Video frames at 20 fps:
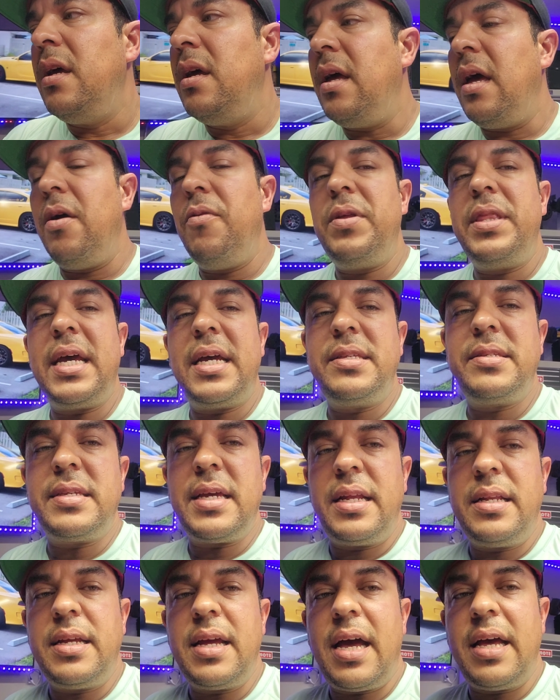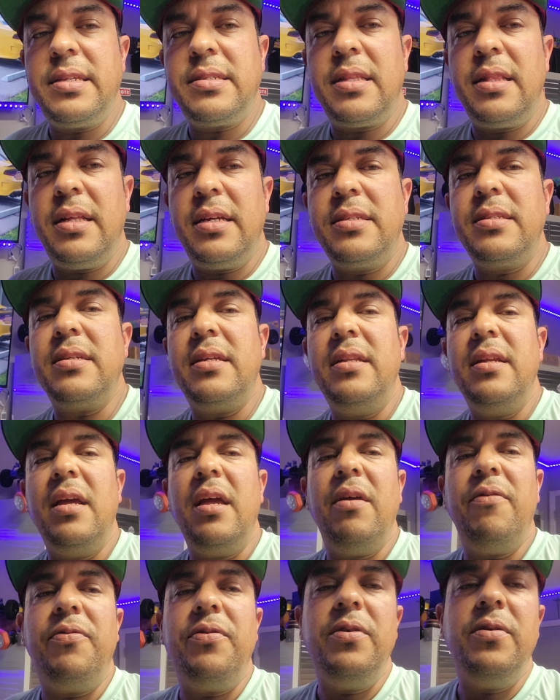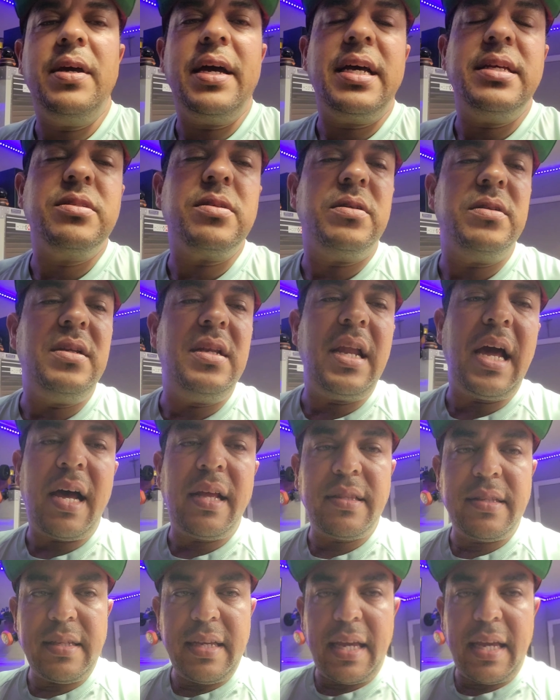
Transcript: And with that said, guys, listen, if you guys are not